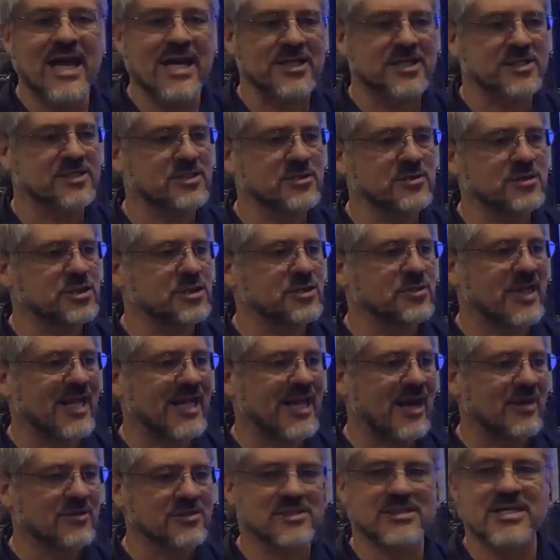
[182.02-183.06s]
as soon as you get
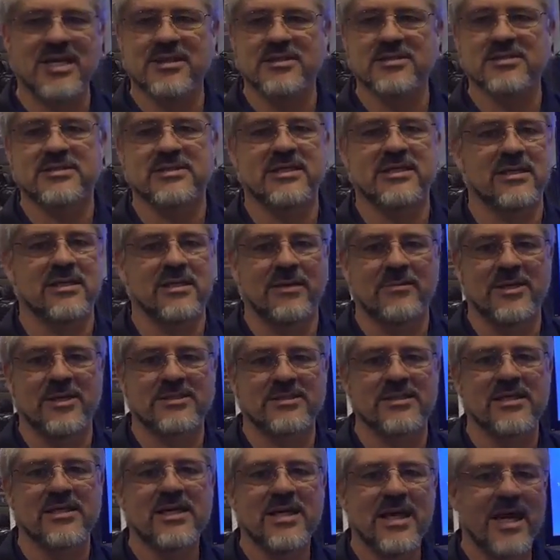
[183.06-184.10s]
outside of the city
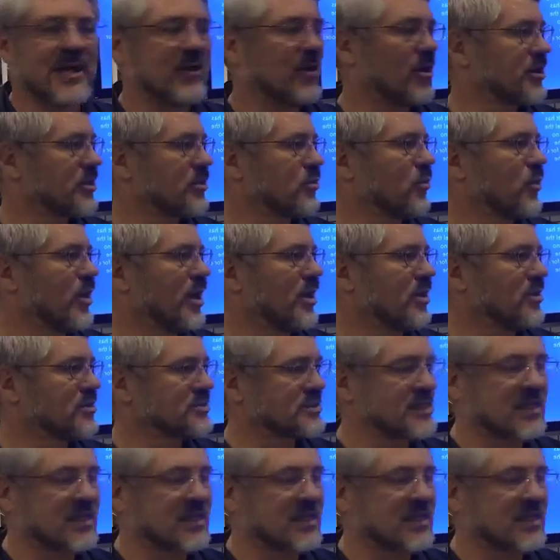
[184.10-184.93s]
limits and onto the wells,